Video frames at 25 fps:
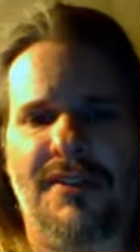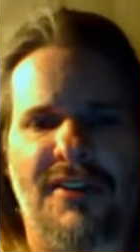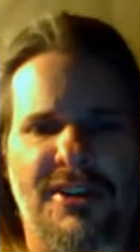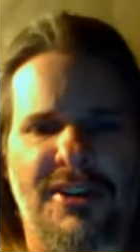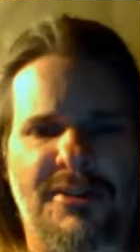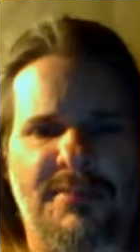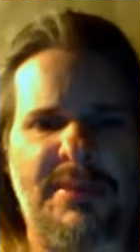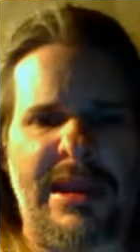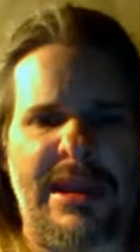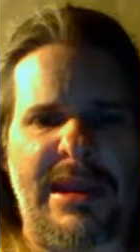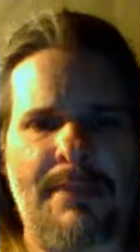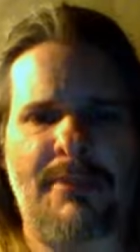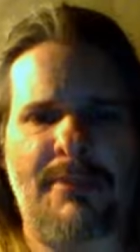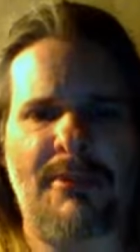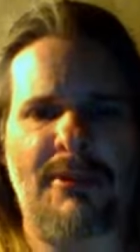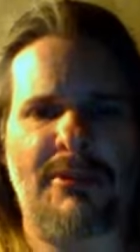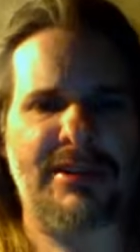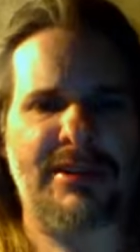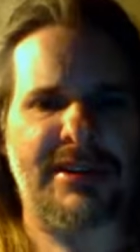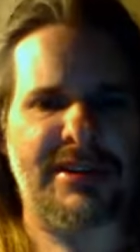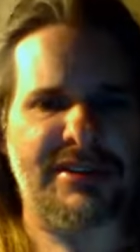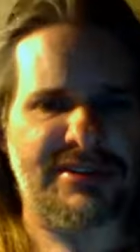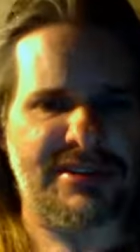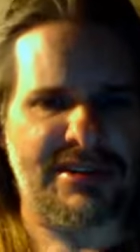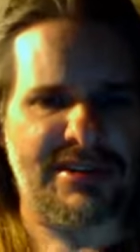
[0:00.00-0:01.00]
there's people
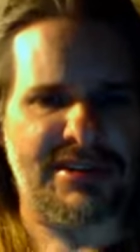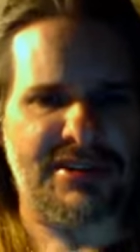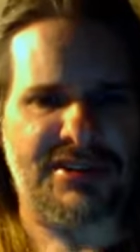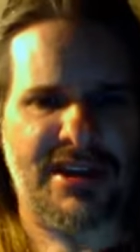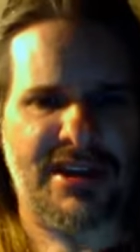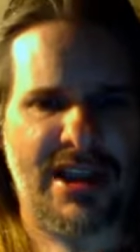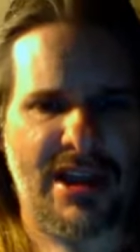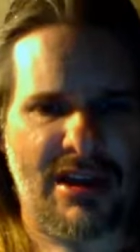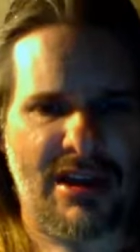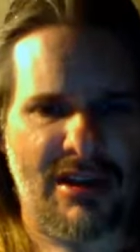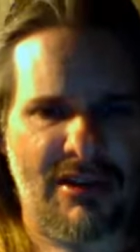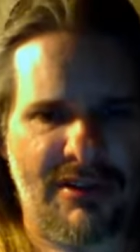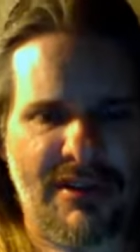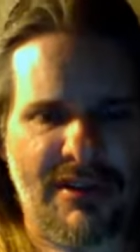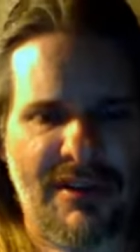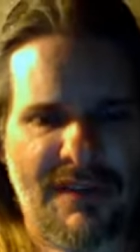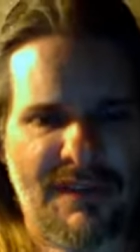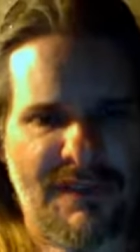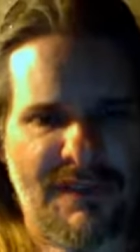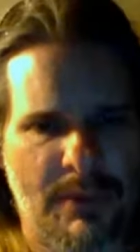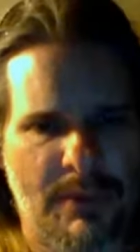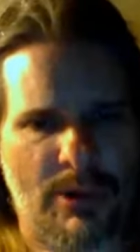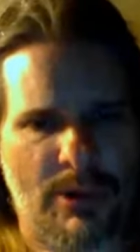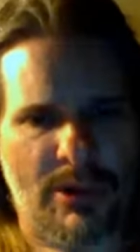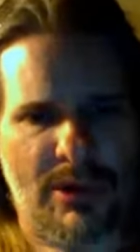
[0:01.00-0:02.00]
that's in jail
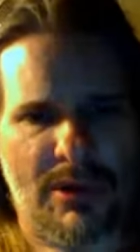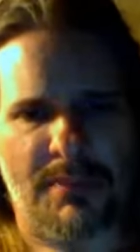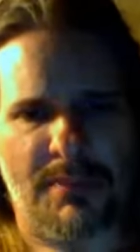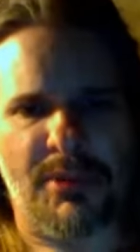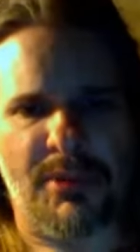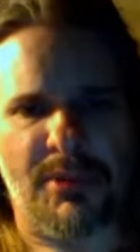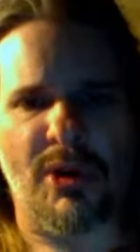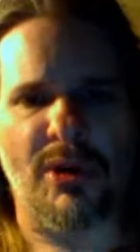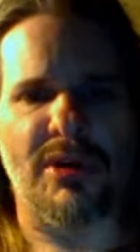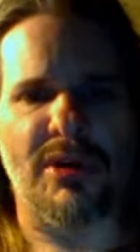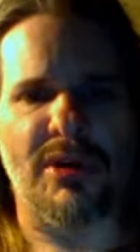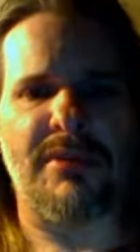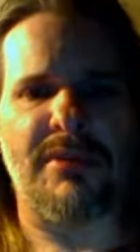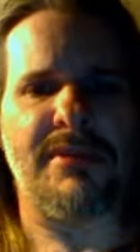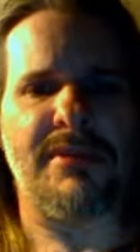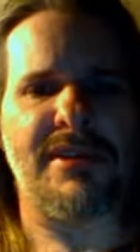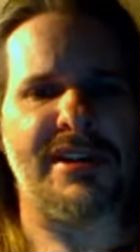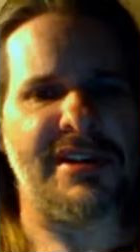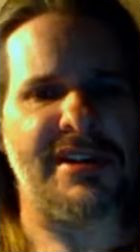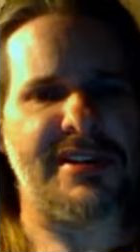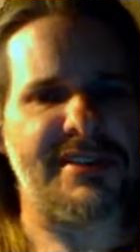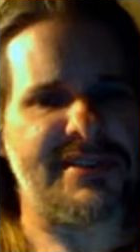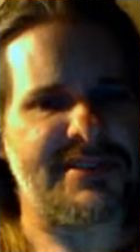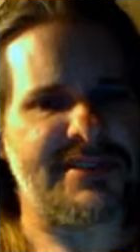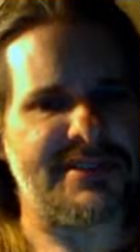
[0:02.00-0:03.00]
pull, pulling
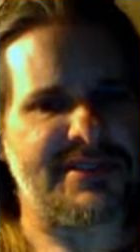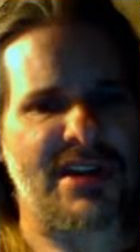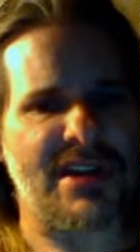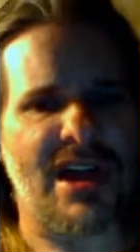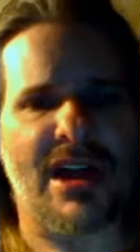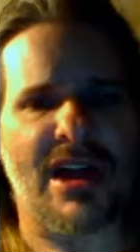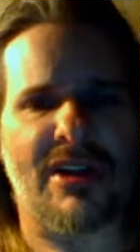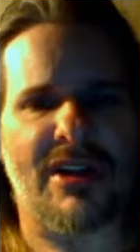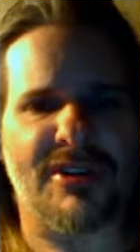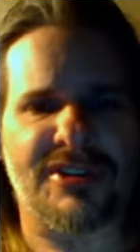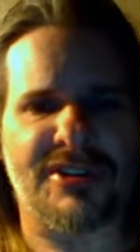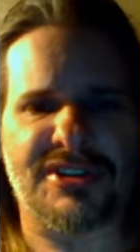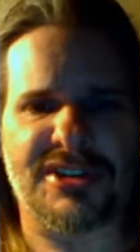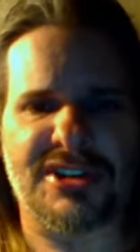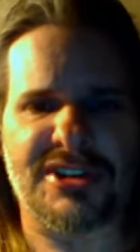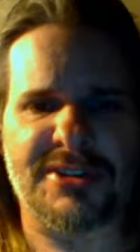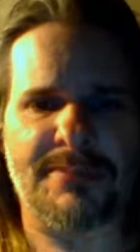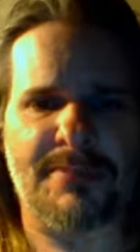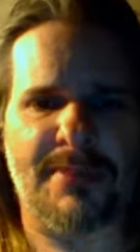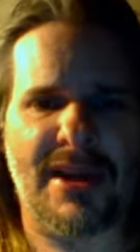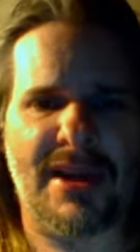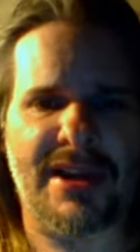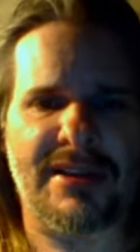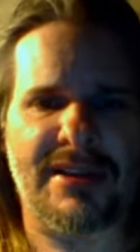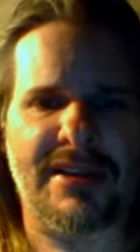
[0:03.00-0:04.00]
millions of dollars just
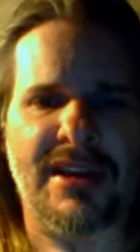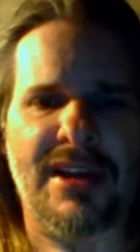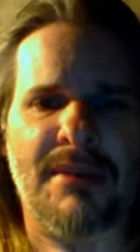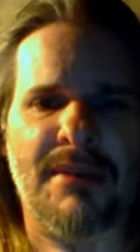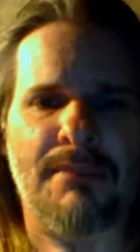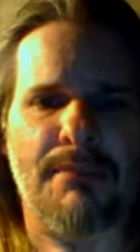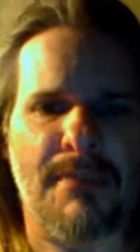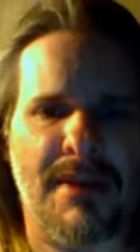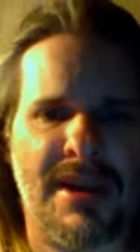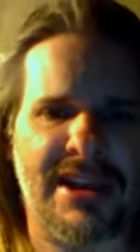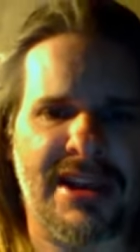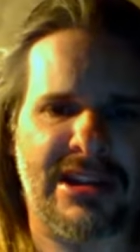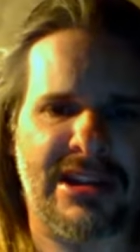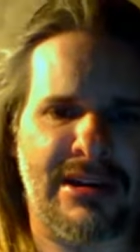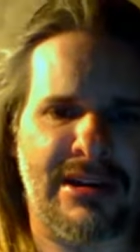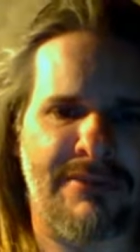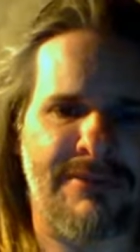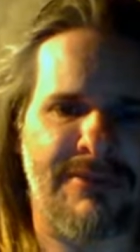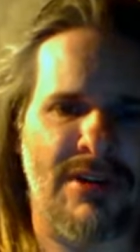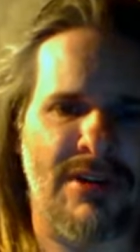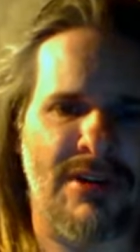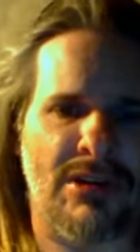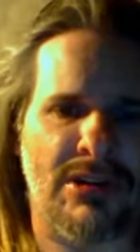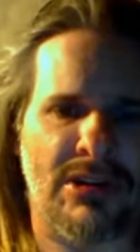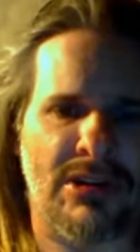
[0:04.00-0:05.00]
by making a
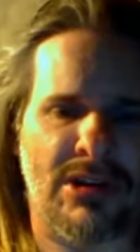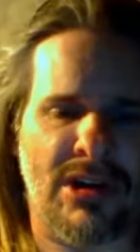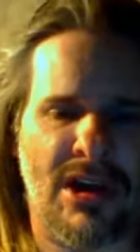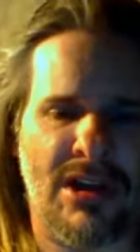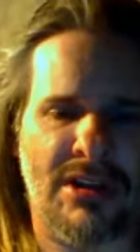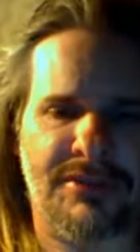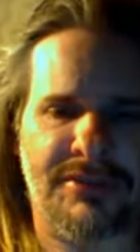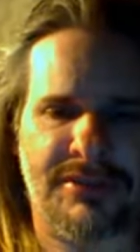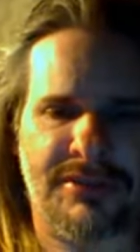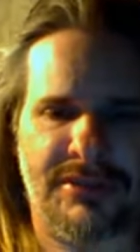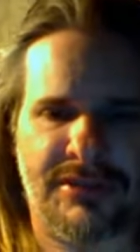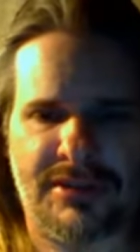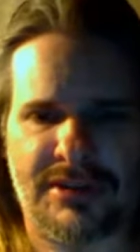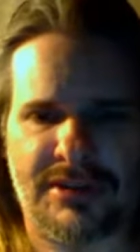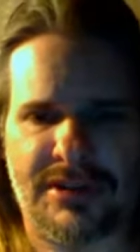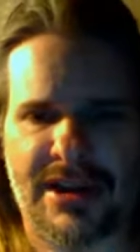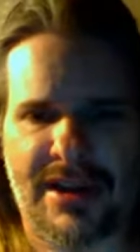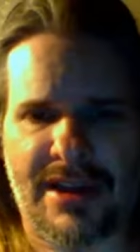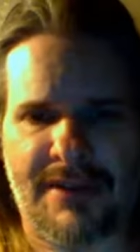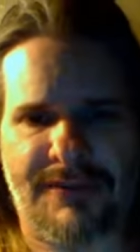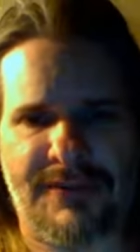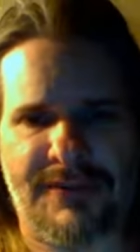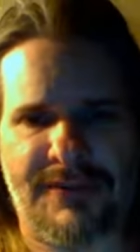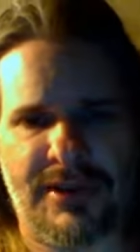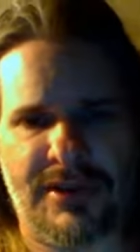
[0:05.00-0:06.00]
phone call to their
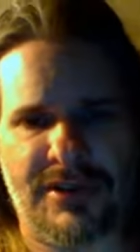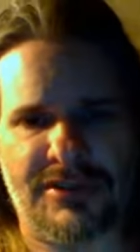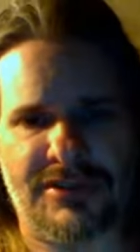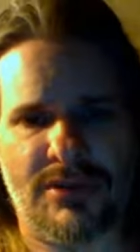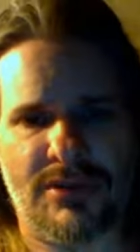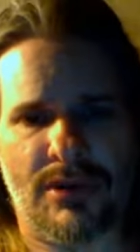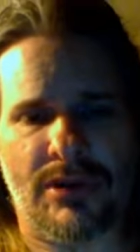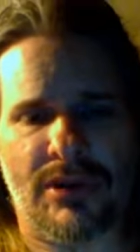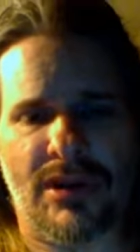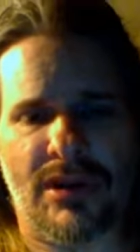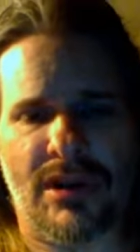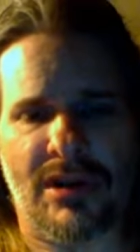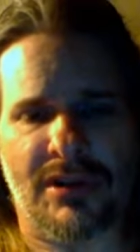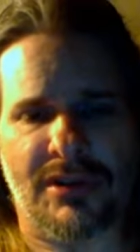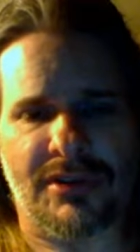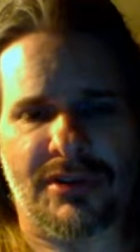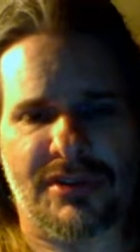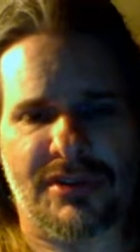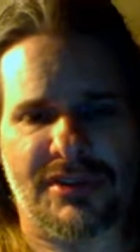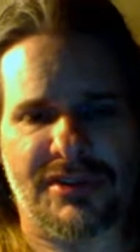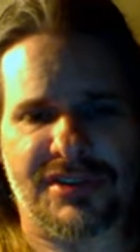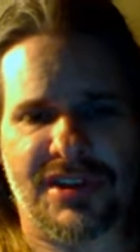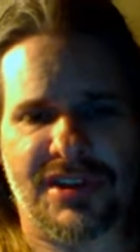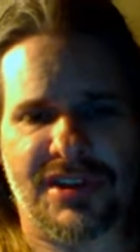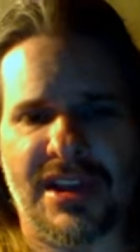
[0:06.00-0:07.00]
nephews or
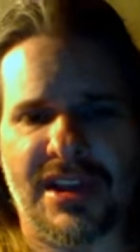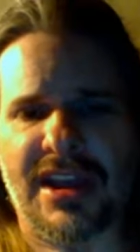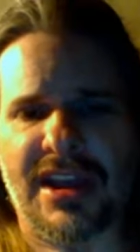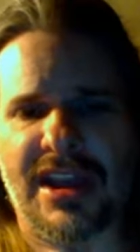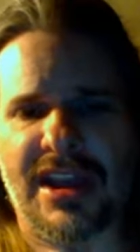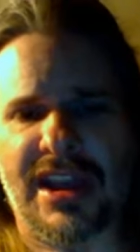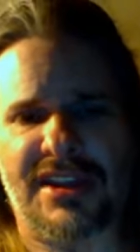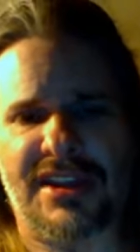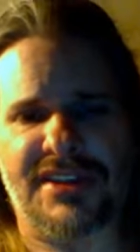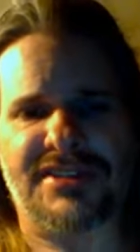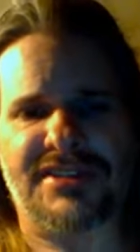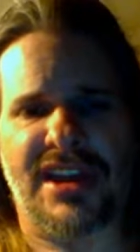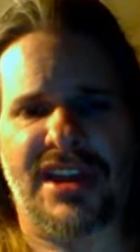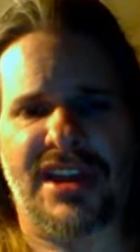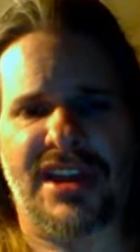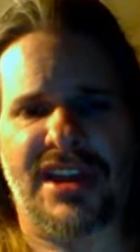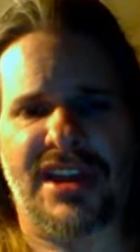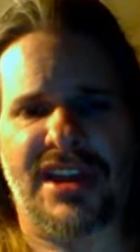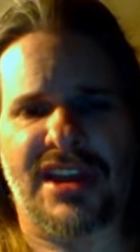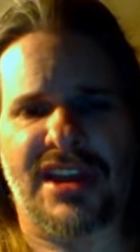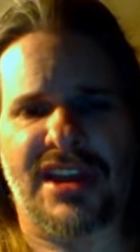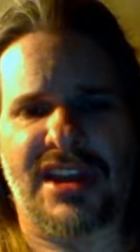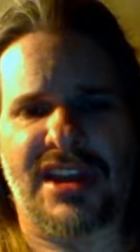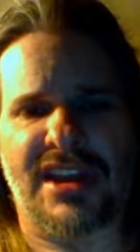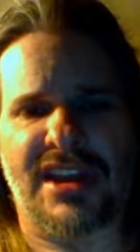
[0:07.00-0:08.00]
uncles and saying,
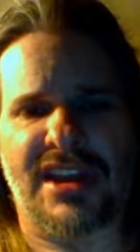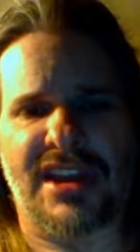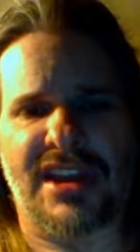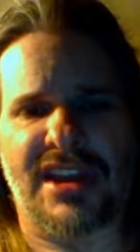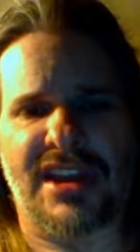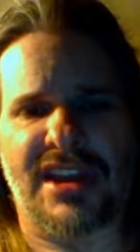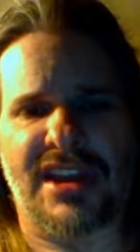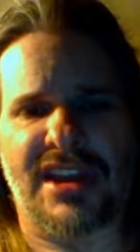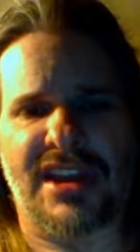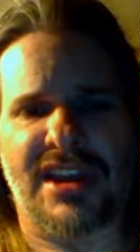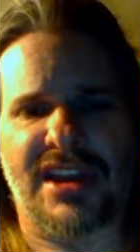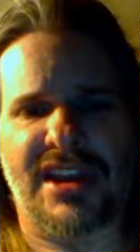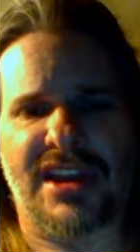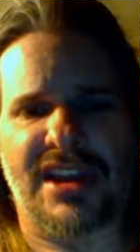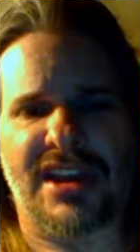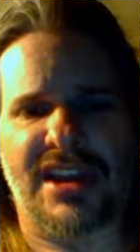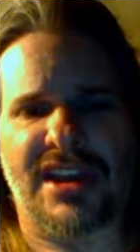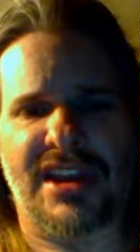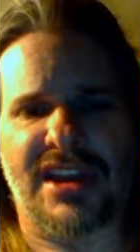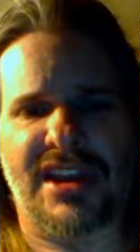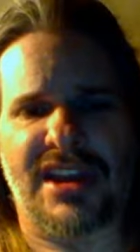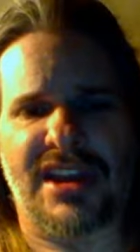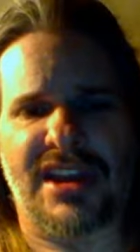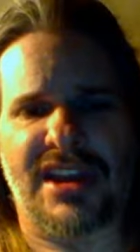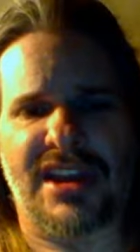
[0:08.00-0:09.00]
"I need
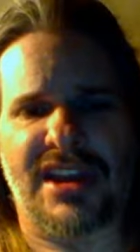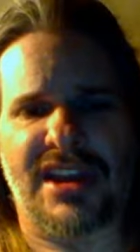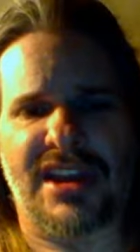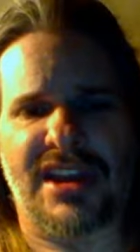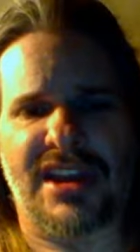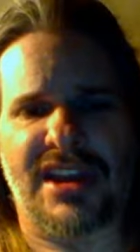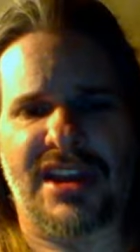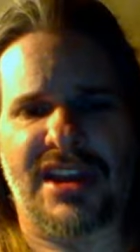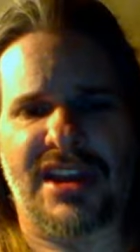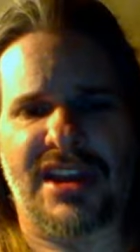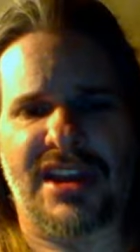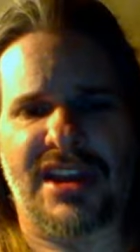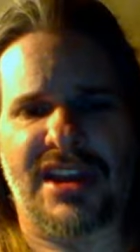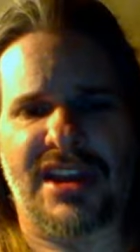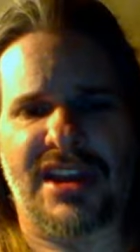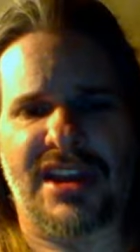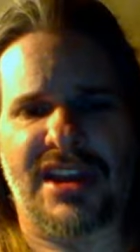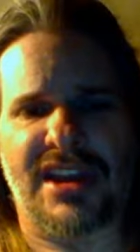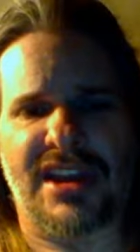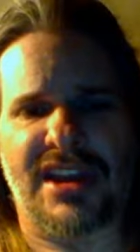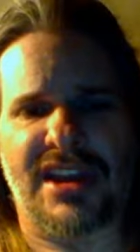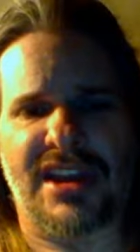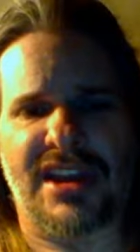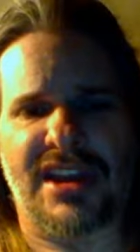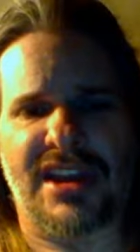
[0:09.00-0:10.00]
forty or fifty
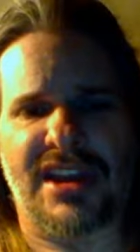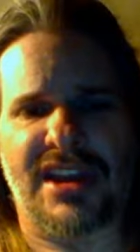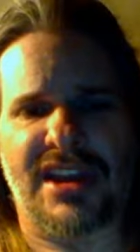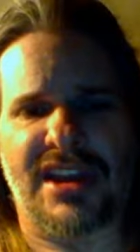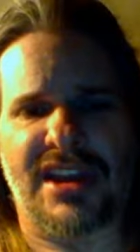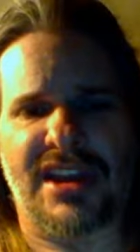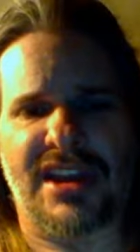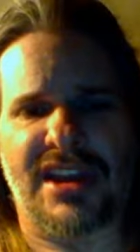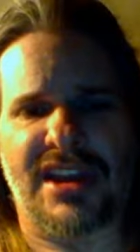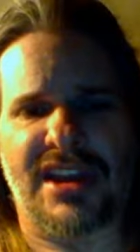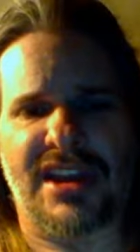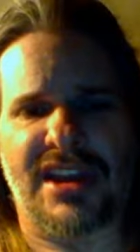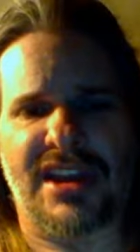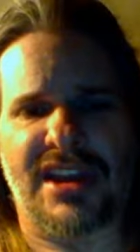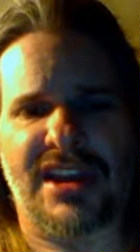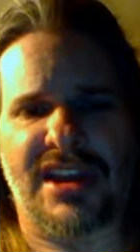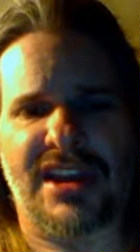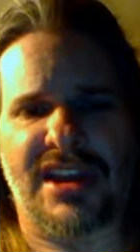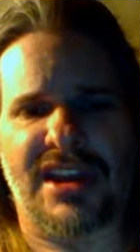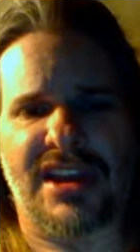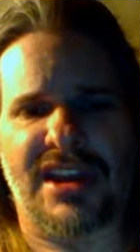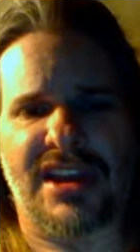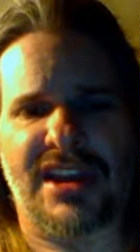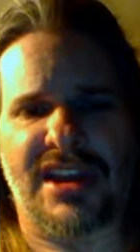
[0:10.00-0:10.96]
dollars on a green uh,